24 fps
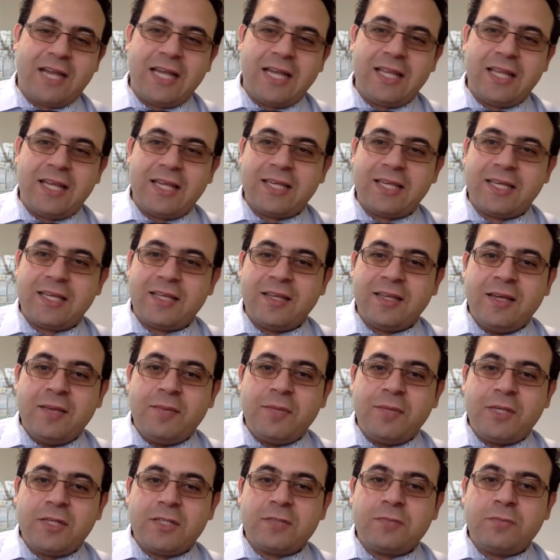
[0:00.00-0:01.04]
I like it
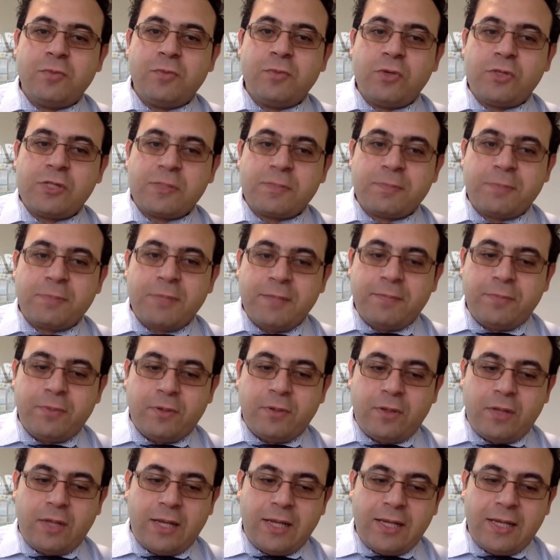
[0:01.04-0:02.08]
because most
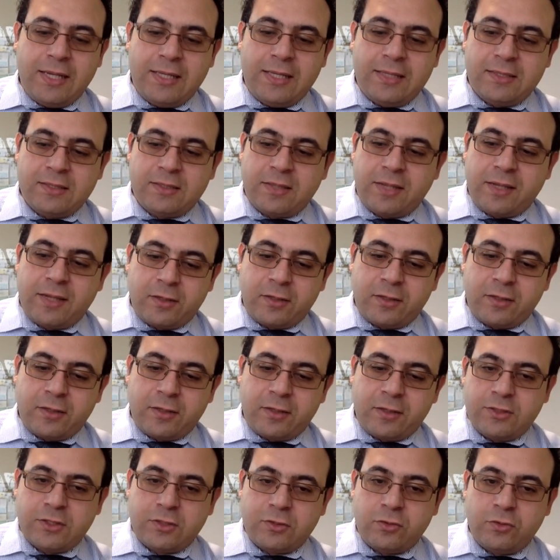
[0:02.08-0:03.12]
people, it's
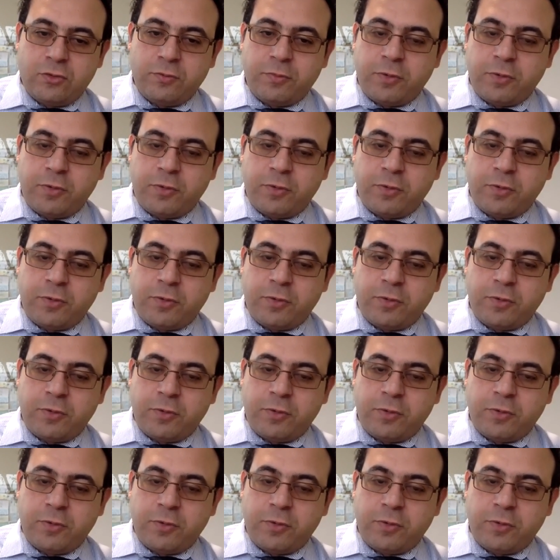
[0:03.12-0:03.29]
psychological too.